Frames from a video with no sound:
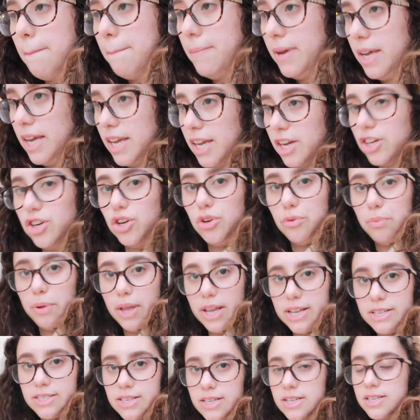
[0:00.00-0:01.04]
being in new
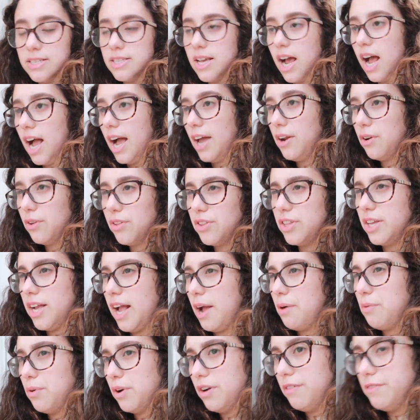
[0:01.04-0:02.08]
places, I don't think
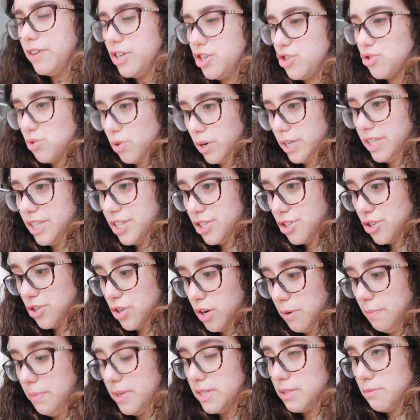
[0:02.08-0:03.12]
I would have enjoyed this
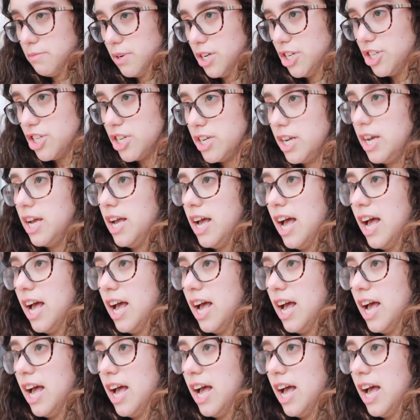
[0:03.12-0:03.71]
trip as much